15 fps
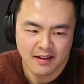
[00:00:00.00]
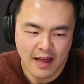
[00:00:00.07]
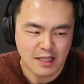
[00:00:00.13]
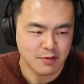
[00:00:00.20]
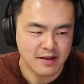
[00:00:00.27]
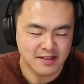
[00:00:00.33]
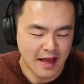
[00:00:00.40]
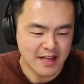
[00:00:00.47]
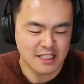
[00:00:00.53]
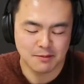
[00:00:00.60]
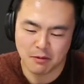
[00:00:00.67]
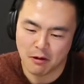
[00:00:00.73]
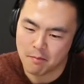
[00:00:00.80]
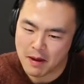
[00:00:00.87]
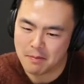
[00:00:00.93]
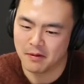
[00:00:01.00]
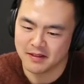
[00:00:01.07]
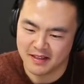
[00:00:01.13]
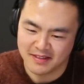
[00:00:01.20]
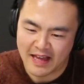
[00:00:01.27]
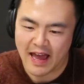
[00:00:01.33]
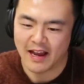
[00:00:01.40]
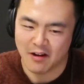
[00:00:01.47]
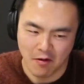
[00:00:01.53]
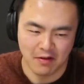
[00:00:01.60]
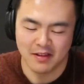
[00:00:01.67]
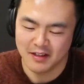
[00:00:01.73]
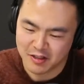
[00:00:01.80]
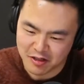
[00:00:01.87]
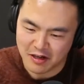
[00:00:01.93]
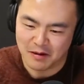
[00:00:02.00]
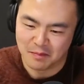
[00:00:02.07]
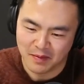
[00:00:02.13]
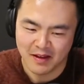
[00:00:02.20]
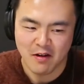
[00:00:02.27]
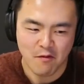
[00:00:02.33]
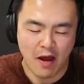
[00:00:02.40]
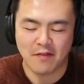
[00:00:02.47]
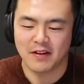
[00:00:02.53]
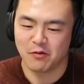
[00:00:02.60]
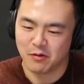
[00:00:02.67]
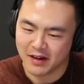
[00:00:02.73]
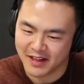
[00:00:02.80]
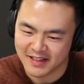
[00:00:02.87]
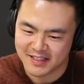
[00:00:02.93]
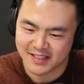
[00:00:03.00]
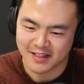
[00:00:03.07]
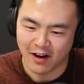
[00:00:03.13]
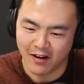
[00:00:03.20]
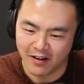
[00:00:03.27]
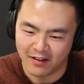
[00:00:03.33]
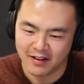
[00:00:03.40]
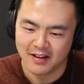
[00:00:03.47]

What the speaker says: That's why sensible people today go to the gym. We have to reinstall